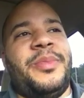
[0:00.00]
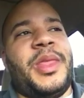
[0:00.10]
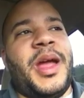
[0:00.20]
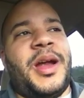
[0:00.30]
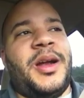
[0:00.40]

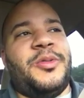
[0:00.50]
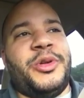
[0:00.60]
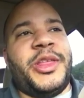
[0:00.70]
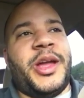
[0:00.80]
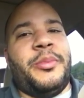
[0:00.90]
They are
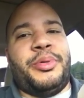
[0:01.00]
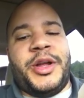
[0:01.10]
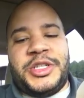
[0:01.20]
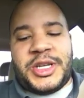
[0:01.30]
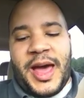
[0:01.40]
really a
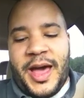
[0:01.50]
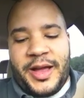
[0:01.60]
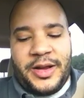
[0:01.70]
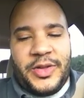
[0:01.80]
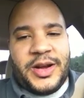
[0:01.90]
bridge tire.